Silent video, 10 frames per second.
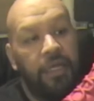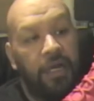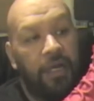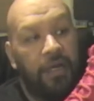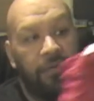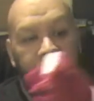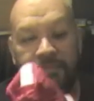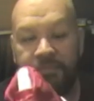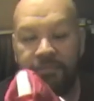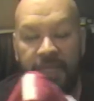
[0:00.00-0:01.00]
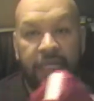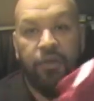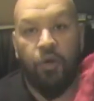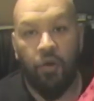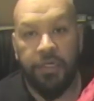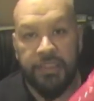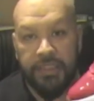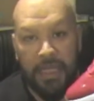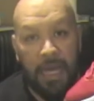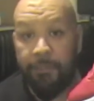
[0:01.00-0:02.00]
And of
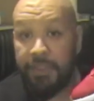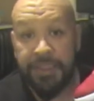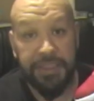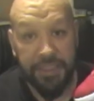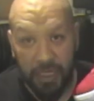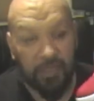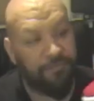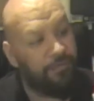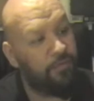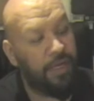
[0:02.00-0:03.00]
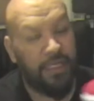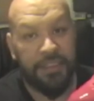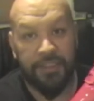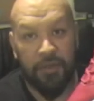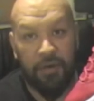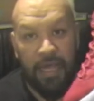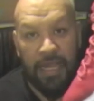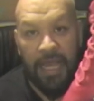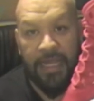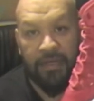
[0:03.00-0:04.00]
course, I'm a sucker for red, so I
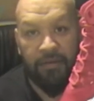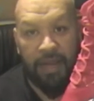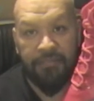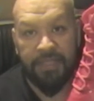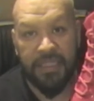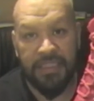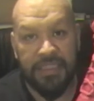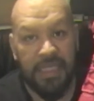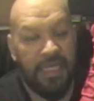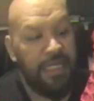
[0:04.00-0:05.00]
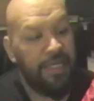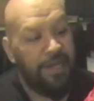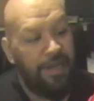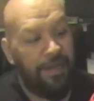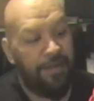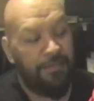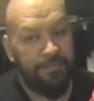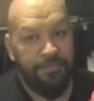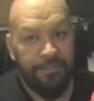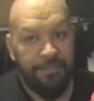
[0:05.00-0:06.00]
had to grab these.
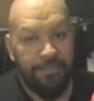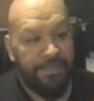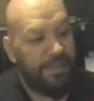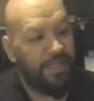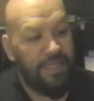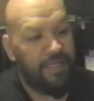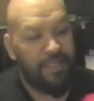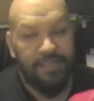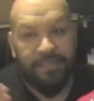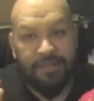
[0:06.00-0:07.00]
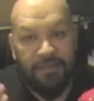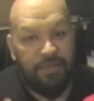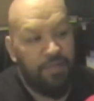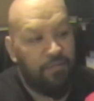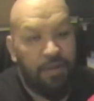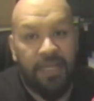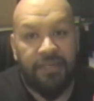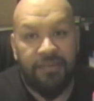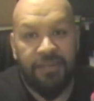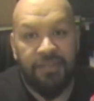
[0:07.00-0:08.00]
They're red.
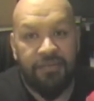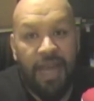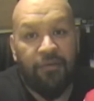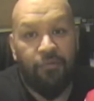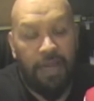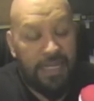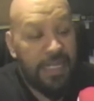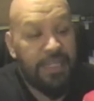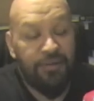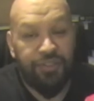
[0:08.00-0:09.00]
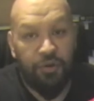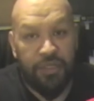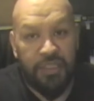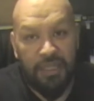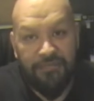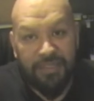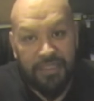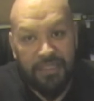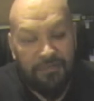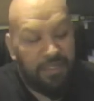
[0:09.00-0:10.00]
You gotta, and then they're Jordan
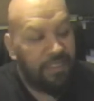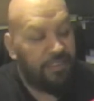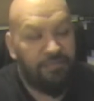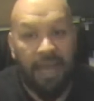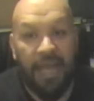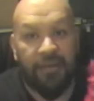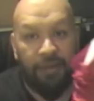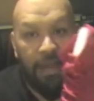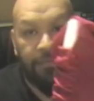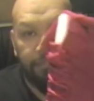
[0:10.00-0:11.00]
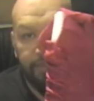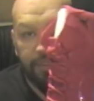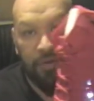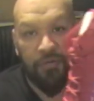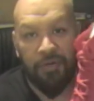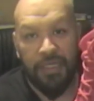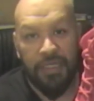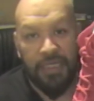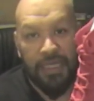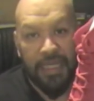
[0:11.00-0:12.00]
11. I mean, you gotta grab them. So,
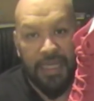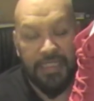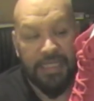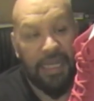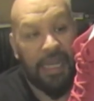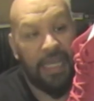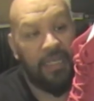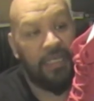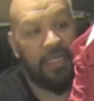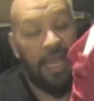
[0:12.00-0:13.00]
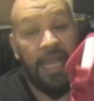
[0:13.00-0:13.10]
like I said, I got lucky.